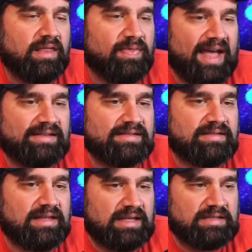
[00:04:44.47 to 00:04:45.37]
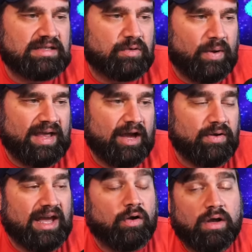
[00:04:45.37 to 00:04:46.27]
That's the easy way out.
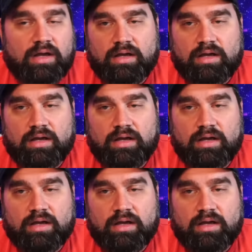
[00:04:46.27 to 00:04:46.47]
Now,